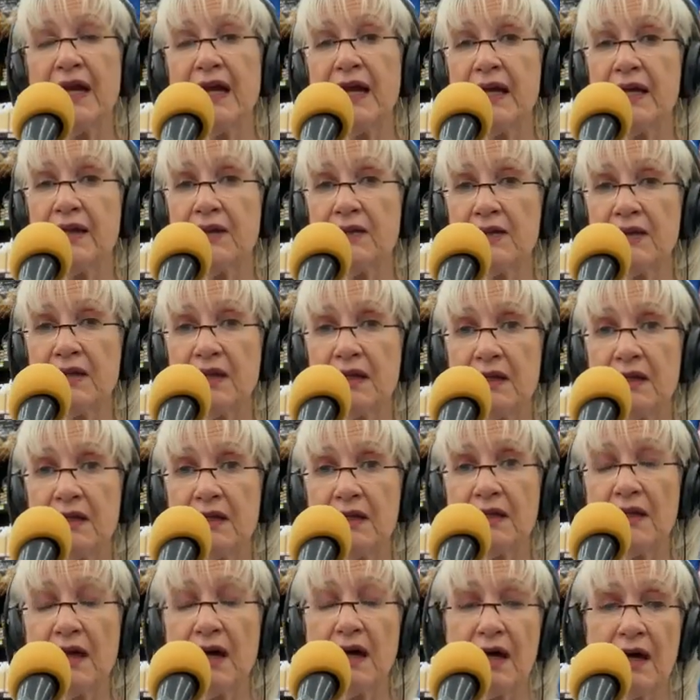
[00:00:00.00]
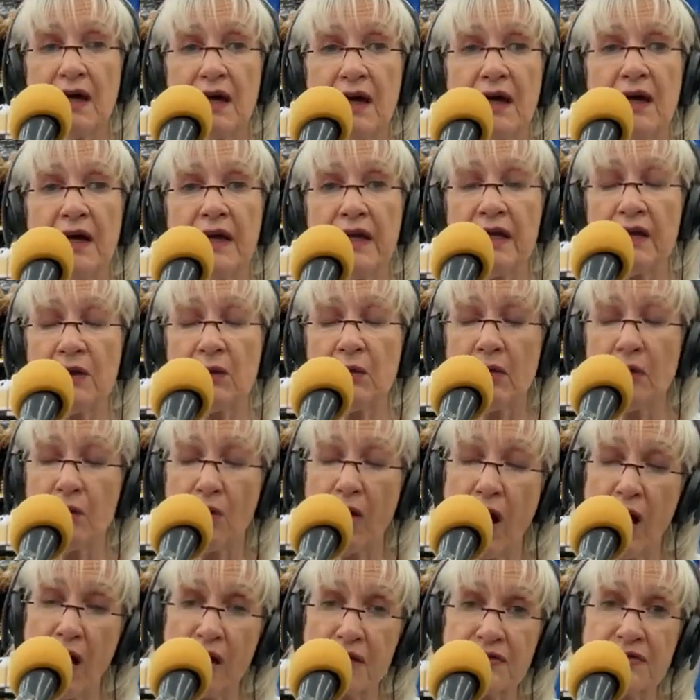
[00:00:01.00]
And then it
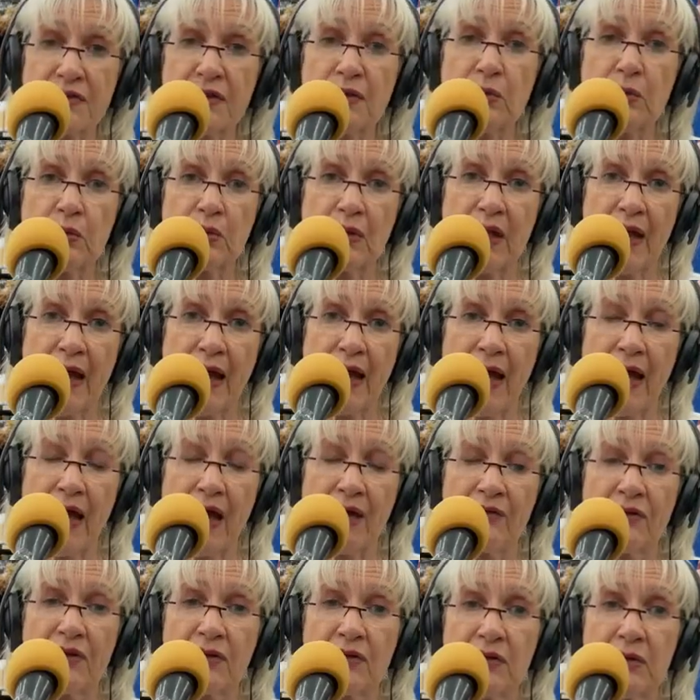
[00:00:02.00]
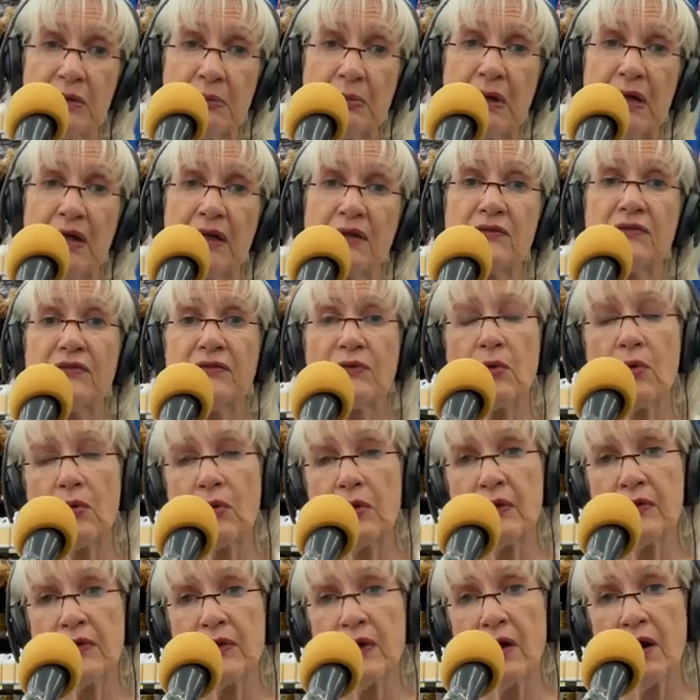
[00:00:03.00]
also will have a coupon
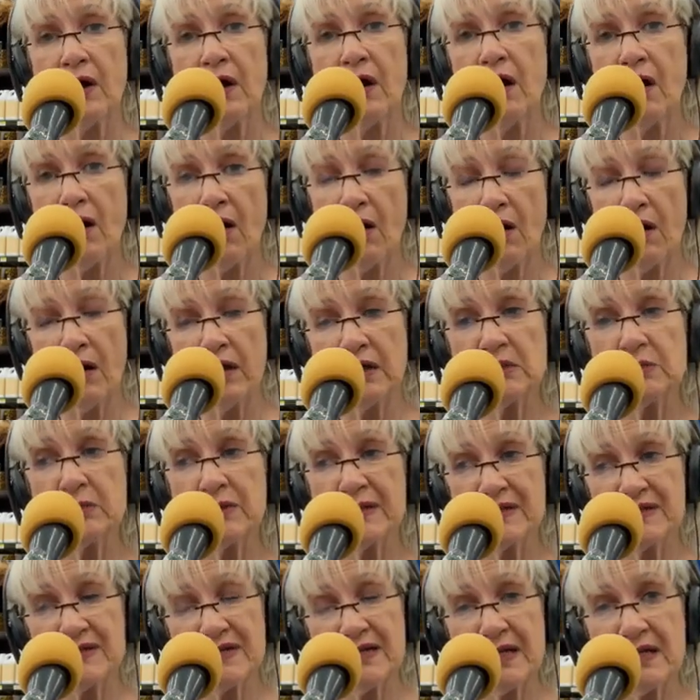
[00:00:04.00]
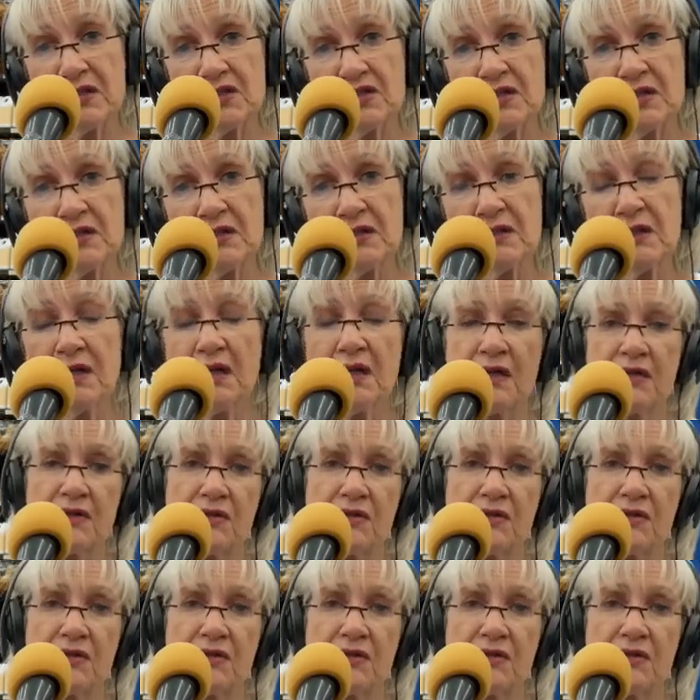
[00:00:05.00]
for the hardware section.